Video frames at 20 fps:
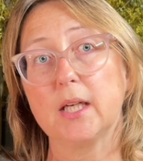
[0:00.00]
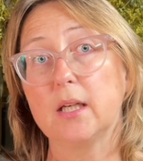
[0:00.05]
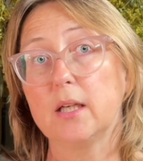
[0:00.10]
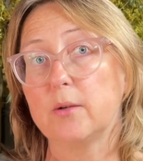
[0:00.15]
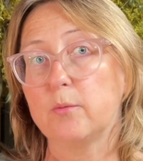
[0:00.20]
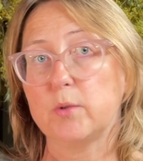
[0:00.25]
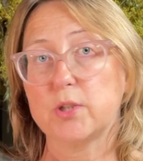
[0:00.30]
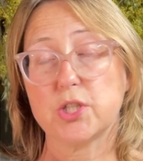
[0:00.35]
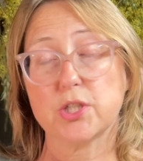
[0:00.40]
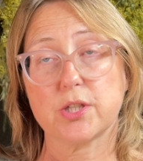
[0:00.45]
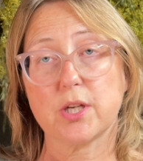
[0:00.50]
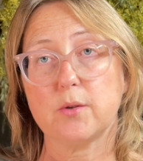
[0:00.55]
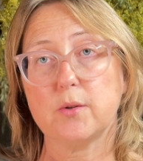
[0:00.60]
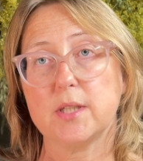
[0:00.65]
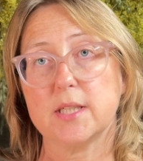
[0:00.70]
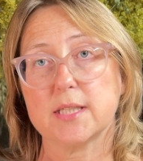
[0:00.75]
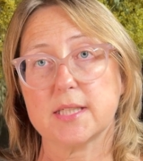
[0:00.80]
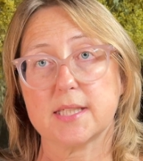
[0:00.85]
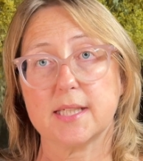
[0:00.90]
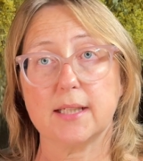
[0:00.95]
which is only a
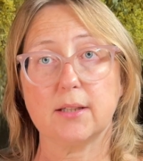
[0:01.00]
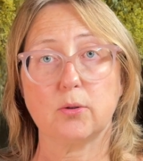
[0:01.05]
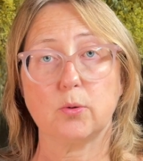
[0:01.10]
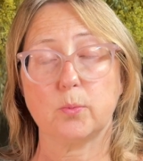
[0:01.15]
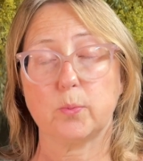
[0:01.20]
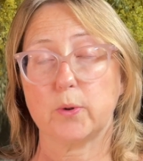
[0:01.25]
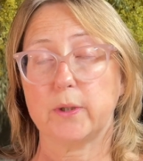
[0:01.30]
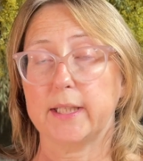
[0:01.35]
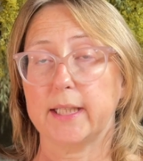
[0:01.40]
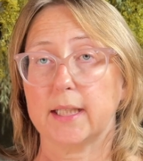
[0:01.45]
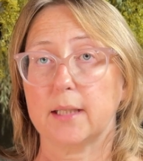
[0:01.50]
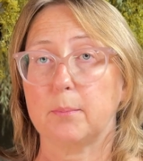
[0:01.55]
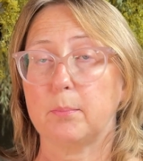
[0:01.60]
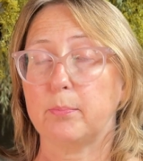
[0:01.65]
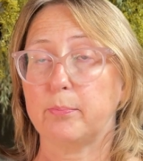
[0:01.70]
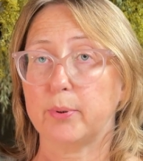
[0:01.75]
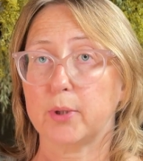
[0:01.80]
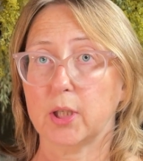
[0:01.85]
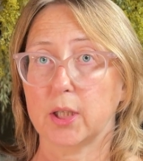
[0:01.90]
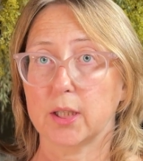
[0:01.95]
single brick,
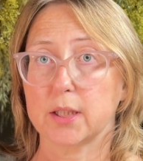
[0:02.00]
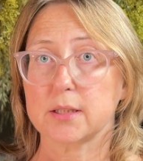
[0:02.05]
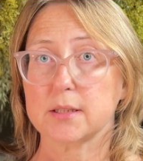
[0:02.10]
but